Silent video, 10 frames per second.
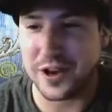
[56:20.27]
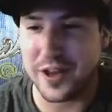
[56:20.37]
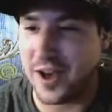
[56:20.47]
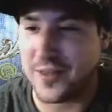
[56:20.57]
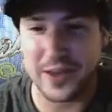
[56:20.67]

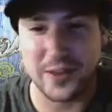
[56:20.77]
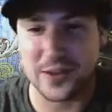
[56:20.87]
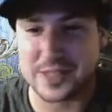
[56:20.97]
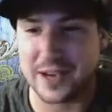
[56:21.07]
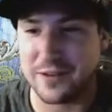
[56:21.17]
I think it
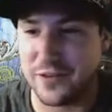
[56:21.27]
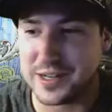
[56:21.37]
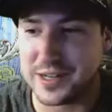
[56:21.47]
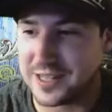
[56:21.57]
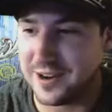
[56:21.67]
looks like a
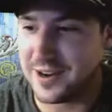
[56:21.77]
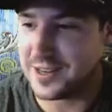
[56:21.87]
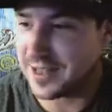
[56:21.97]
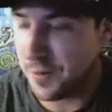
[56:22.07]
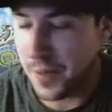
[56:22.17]
fun
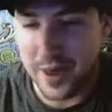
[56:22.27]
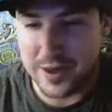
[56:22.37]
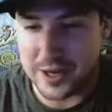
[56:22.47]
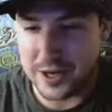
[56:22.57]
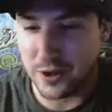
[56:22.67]
series, and
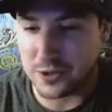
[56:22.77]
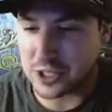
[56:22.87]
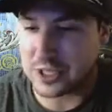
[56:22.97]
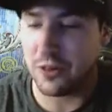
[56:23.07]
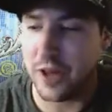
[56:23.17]
you know,
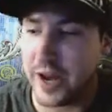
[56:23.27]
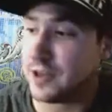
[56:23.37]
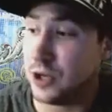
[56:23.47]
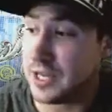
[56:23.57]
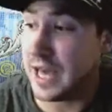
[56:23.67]
just a lot
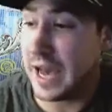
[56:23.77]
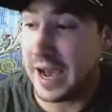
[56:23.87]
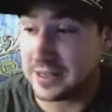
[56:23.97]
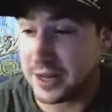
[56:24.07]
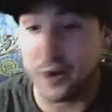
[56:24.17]
of good
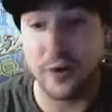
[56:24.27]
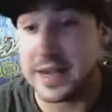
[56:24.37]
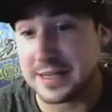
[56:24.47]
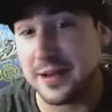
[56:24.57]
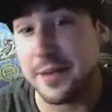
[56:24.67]
guys that are
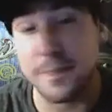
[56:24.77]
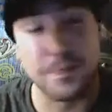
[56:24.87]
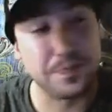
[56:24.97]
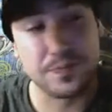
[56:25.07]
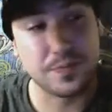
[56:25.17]
racing it,
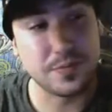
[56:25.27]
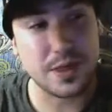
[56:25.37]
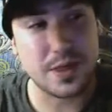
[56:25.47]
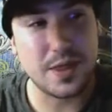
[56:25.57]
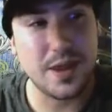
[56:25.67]

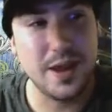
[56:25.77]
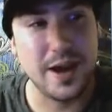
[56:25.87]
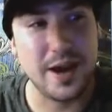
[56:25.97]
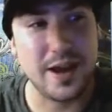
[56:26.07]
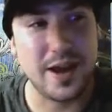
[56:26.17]

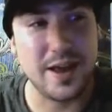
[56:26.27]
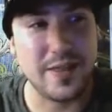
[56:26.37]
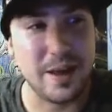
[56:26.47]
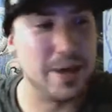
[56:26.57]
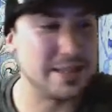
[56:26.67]
and
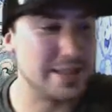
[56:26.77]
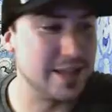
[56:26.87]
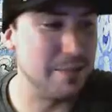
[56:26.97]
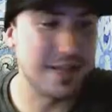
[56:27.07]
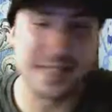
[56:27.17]
that makes
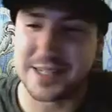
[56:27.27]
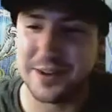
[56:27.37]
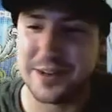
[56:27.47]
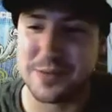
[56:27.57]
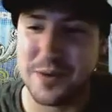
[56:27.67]
a
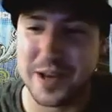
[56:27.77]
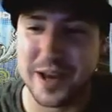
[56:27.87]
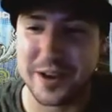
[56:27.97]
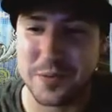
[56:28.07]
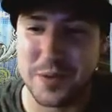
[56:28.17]
series, man.
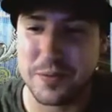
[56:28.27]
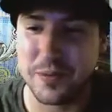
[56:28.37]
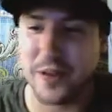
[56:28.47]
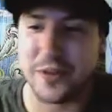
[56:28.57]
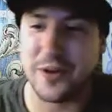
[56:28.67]
When you got good
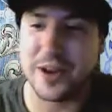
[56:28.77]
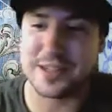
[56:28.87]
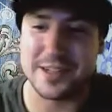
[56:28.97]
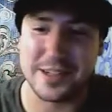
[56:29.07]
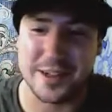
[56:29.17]
people out there
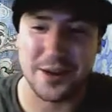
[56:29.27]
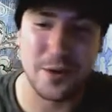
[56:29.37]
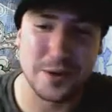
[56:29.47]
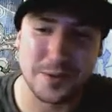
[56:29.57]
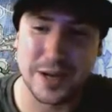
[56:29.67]
racing, it
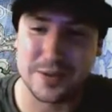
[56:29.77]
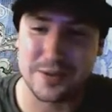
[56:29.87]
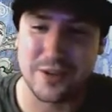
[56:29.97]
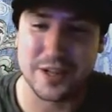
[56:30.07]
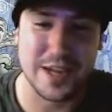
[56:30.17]
always
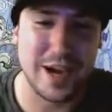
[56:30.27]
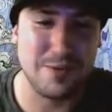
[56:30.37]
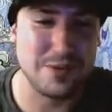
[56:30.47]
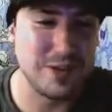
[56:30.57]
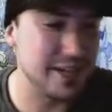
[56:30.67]
becomes a fun
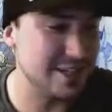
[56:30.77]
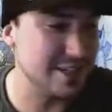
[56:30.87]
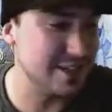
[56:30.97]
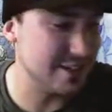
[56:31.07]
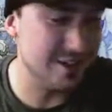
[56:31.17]
time. Who's next
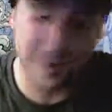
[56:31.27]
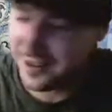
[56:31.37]
to you? So.